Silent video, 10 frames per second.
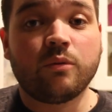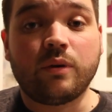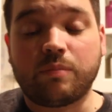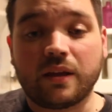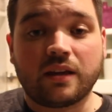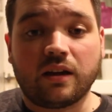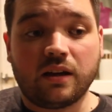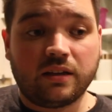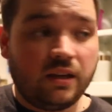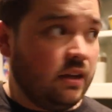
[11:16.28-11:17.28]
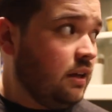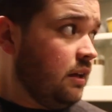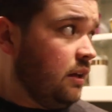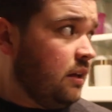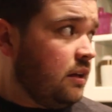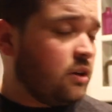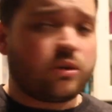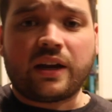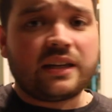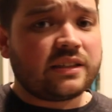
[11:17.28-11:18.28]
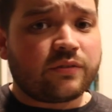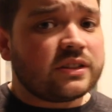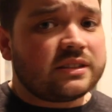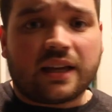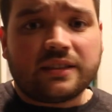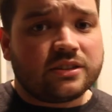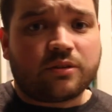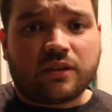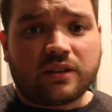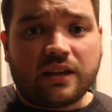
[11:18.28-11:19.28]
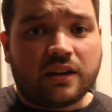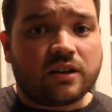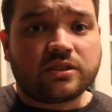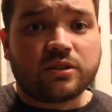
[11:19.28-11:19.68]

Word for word: We plan on creating different scents throughout the year,